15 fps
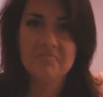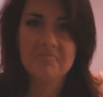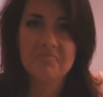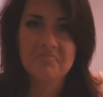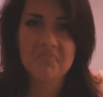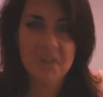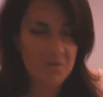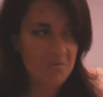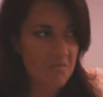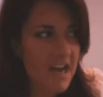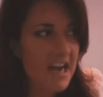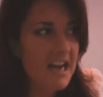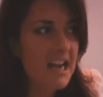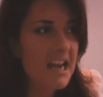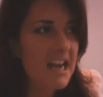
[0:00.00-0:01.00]
that
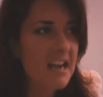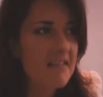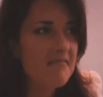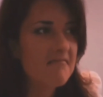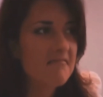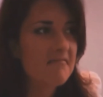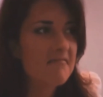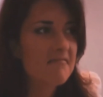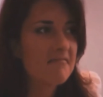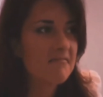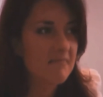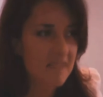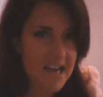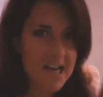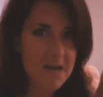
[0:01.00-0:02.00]
really
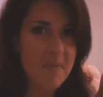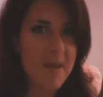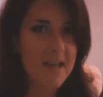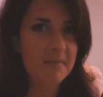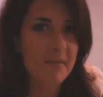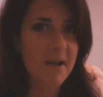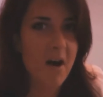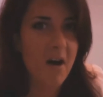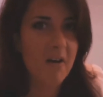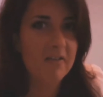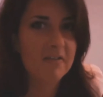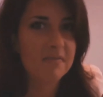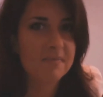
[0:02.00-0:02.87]
piss me off.